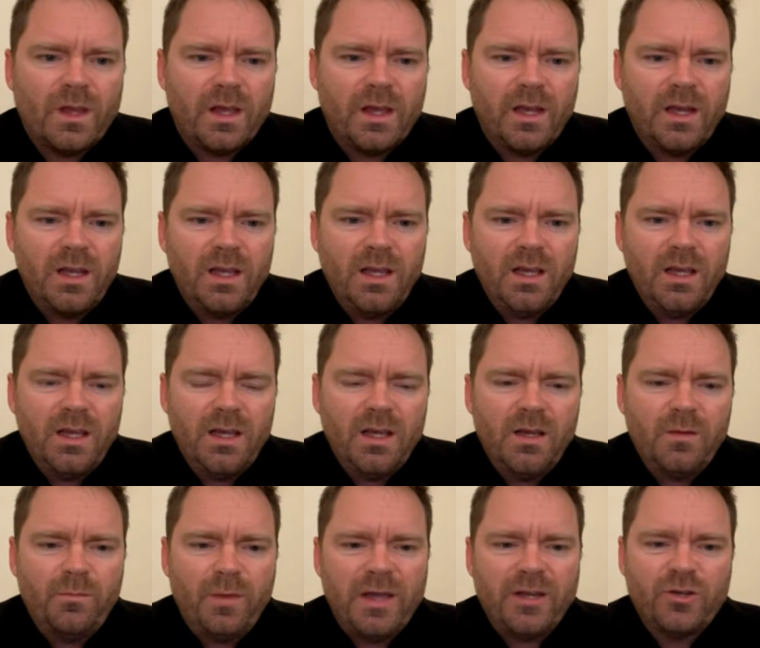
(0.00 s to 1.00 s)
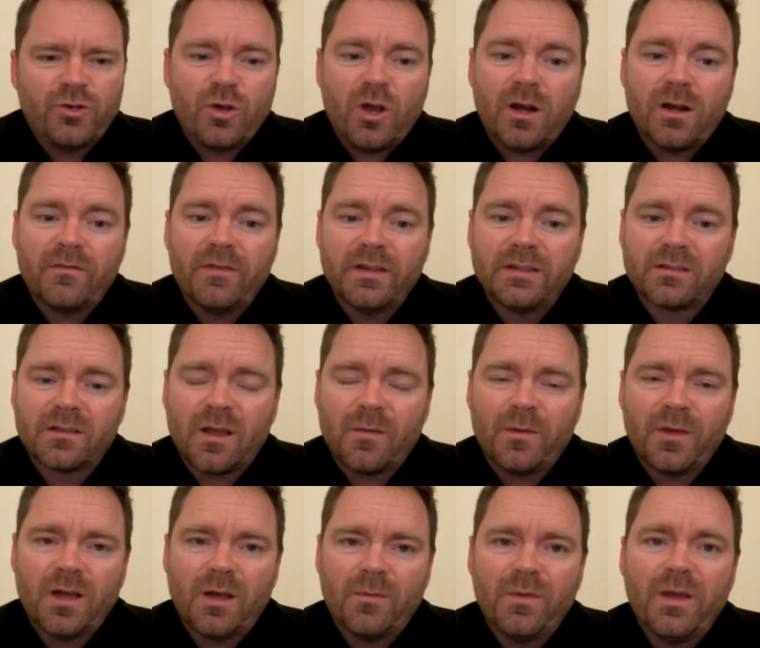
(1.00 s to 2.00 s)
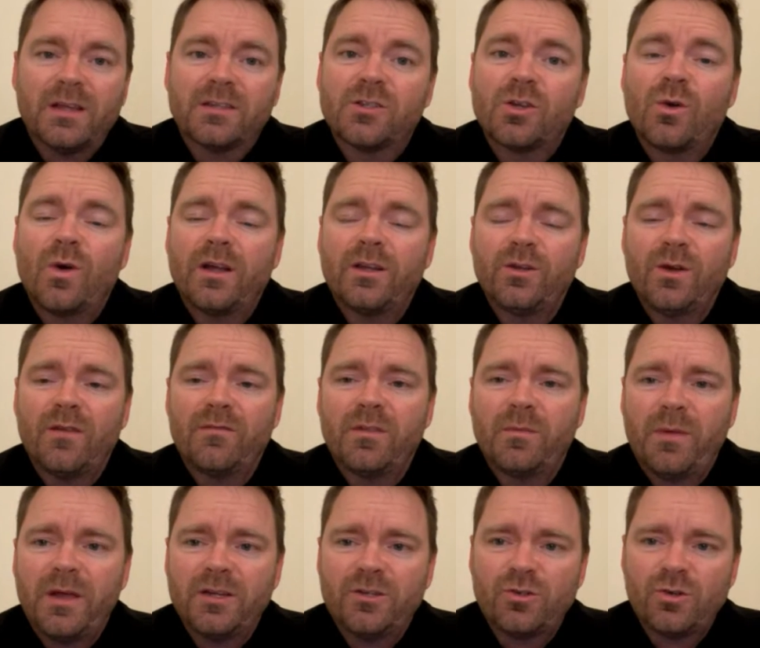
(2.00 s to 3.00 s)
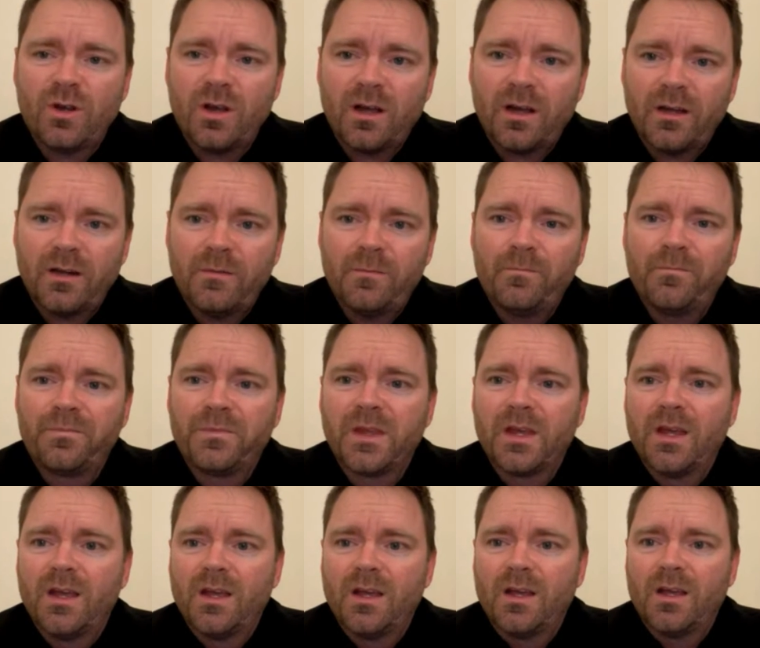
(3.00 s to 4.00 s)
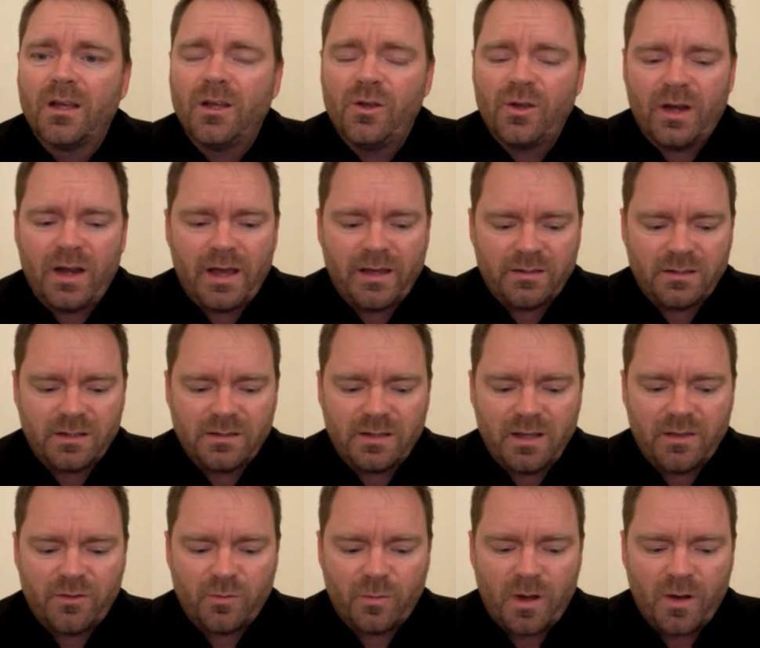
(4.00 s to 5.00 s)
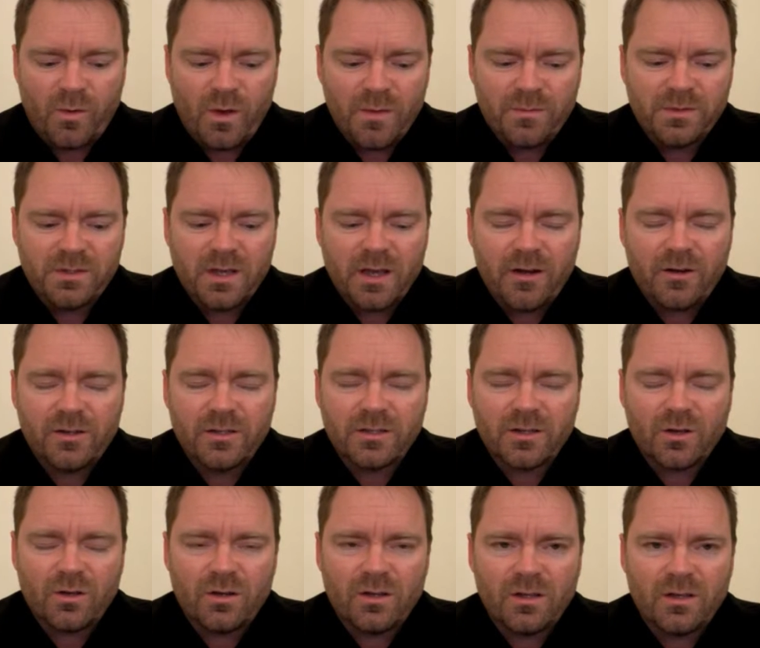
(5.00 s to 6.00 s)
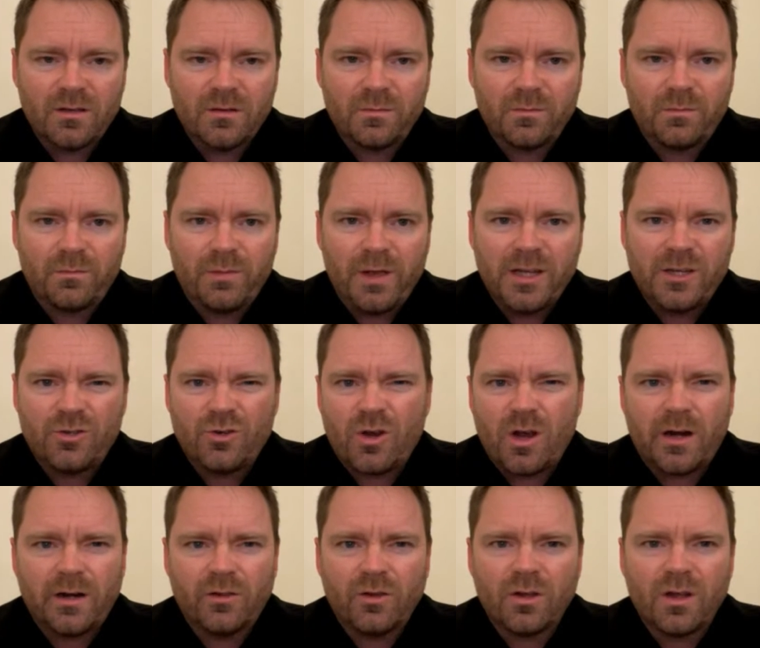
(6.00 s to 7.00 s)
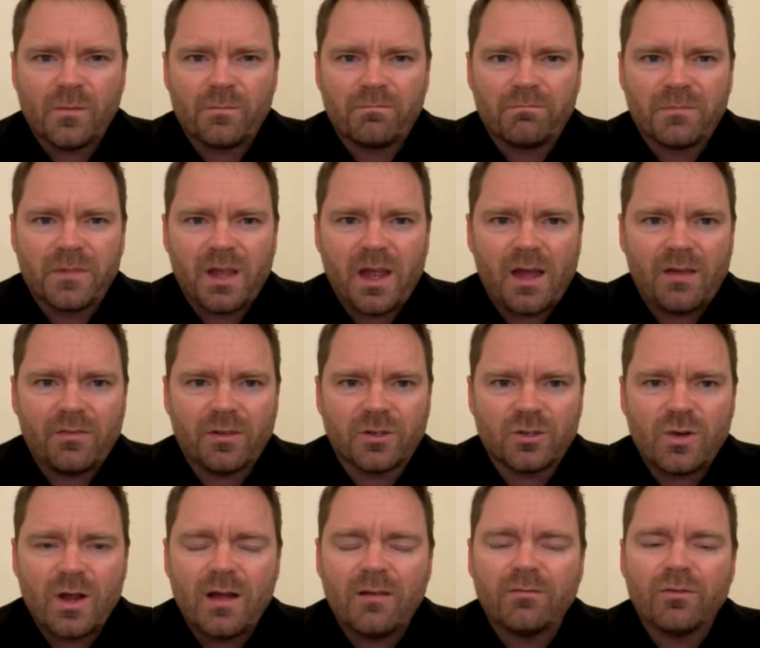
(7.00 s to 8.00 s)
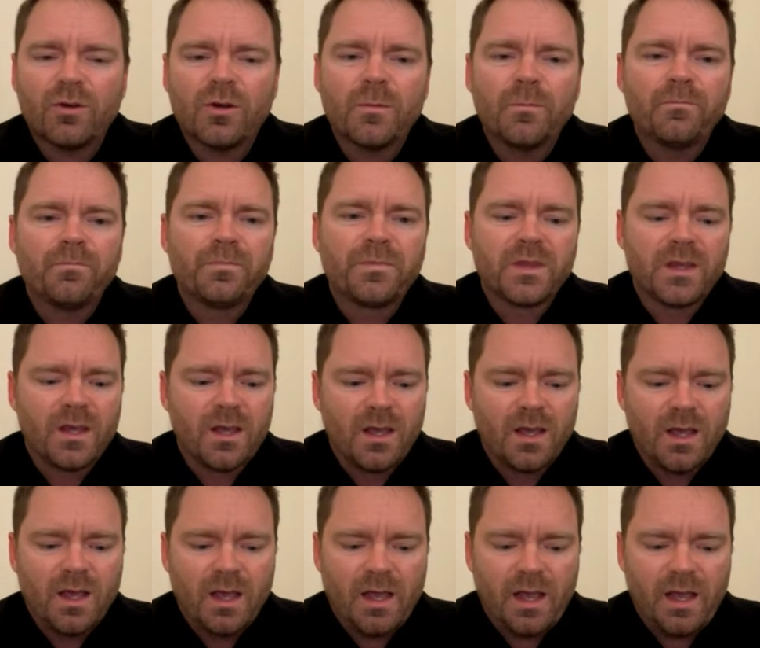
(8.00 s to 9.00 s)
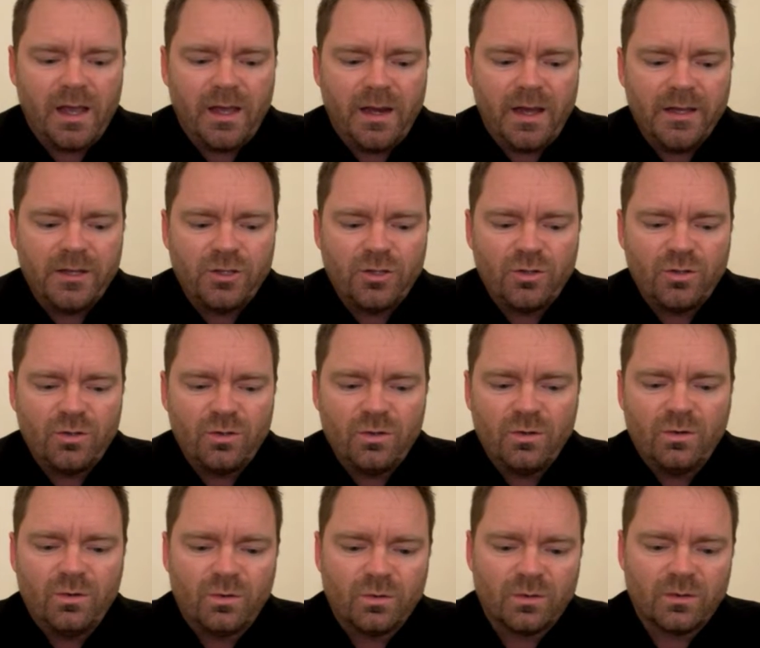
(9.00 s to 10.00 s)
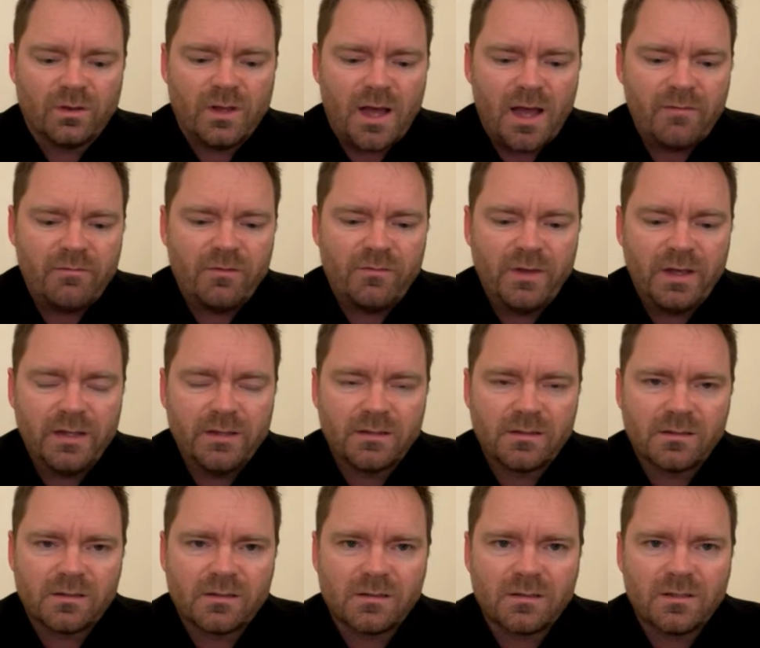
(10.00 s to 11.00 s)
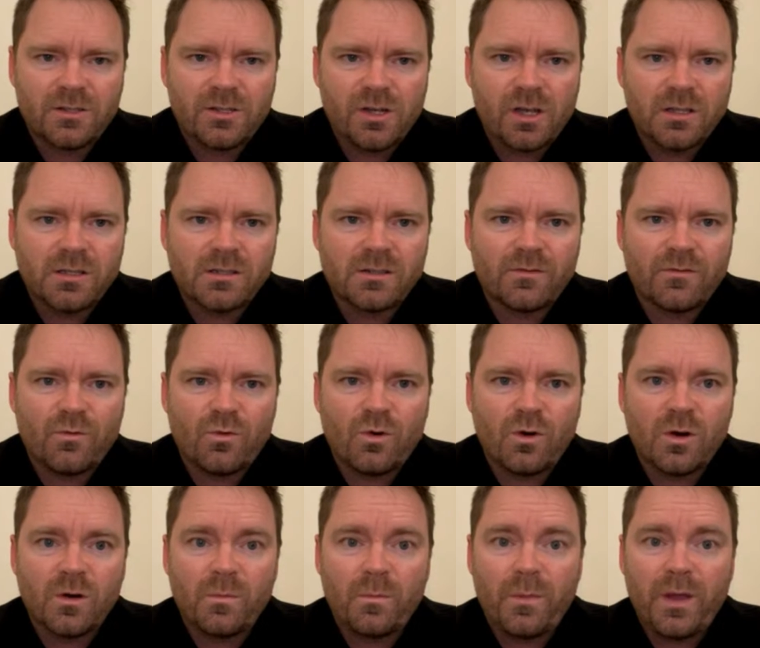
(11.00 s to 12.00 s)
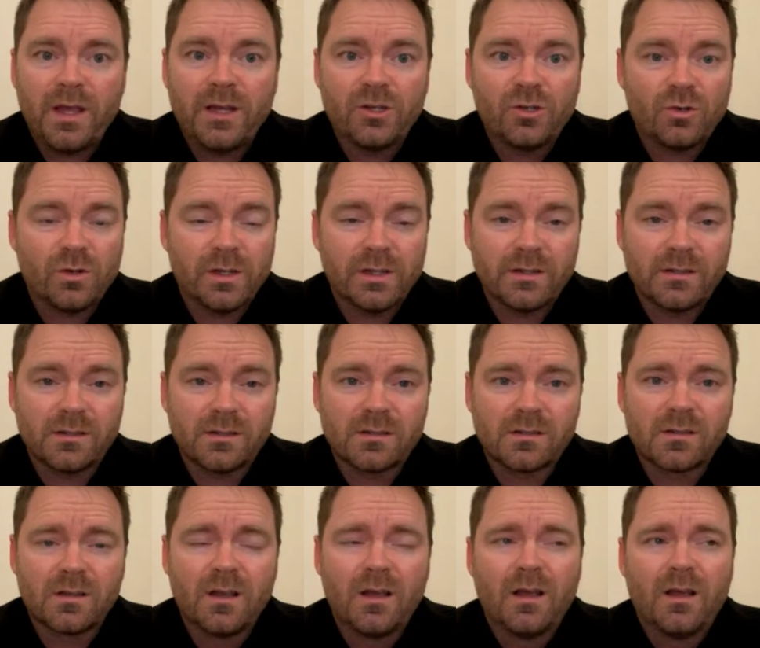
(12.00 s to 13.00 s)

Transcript: Any Patreon events coming up? Yeah, so I do have the Patreon. You can access that through my website or just go to Patreon and look up The Catholic Traveler. And I do live events just for patrons.